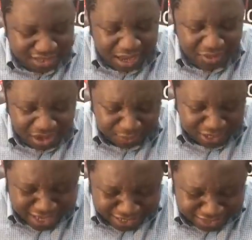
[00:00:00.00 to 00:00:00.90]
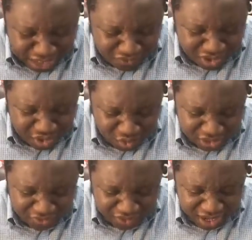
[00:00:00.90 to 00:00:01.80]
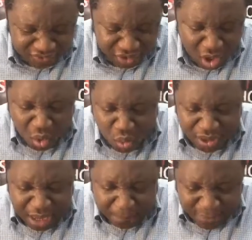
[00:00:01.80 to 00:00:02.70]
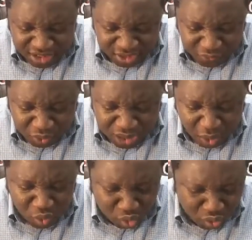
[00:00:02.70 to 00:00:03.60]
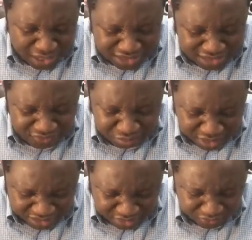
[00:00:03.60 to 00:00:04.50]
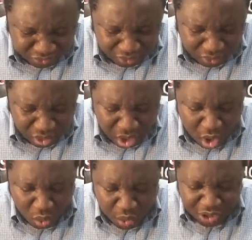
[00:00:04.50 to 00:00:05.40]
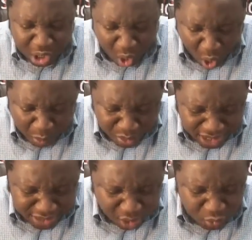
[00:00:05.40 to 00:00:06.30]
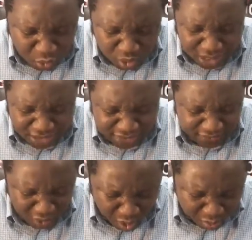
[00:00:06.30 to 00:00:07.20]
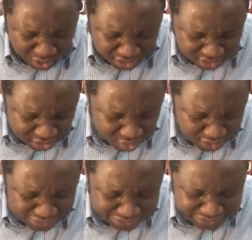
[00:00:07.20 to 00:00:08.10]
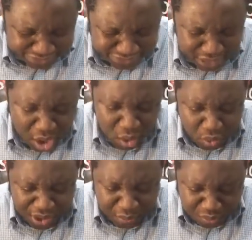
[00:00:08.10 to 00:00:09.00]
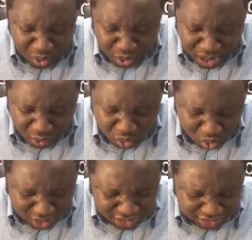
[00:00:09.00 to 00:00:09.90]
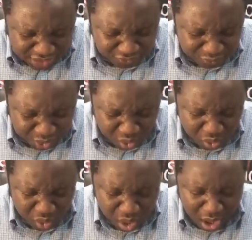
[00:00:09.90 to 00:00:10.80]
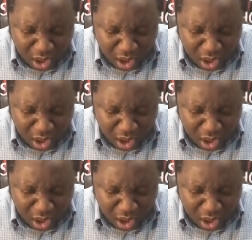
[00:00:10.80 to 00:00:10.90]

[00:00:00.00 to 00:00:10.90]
Psalms chapter 18 verse 25. With the merciful thou will show thyself merciful. With the upright thou will show thyself upright. 26. With the pure thou will show thyself pure.